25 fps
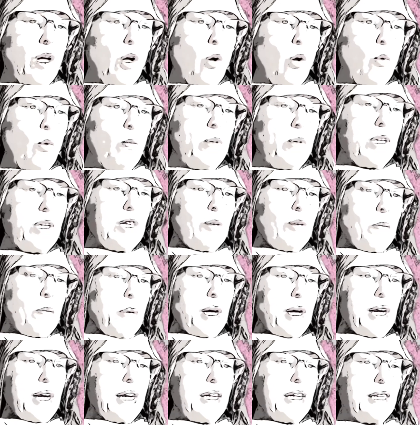Only the
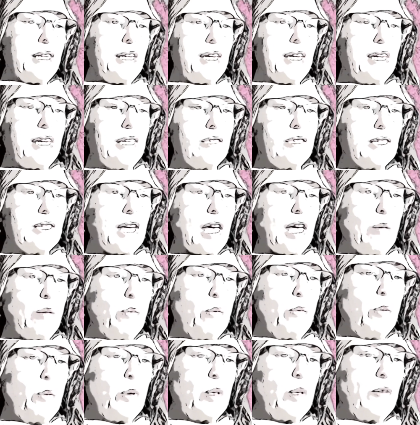mind is
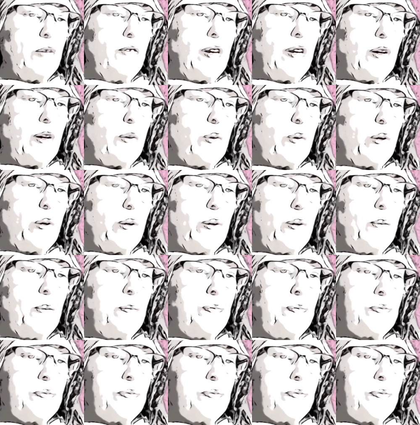capable of error.